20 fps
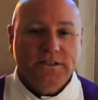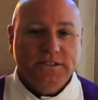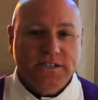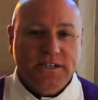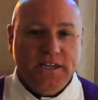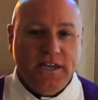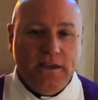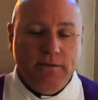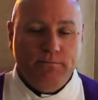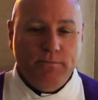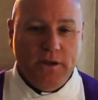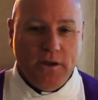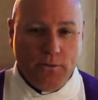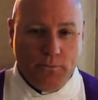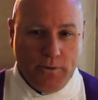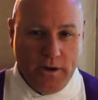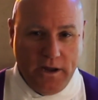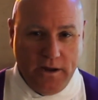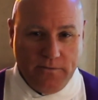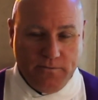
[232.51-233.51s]
to keep me
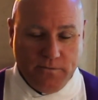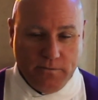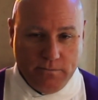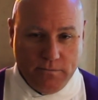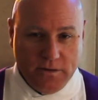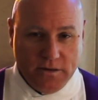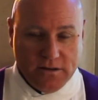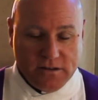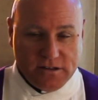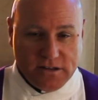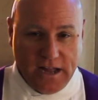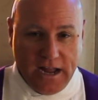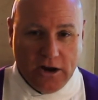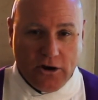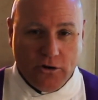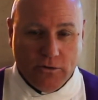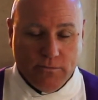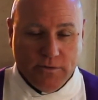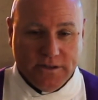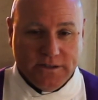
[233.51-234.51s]
away from the
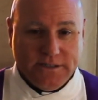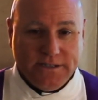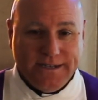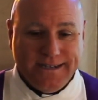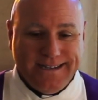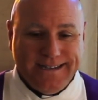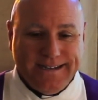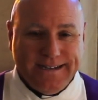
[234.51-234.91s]
sacrament,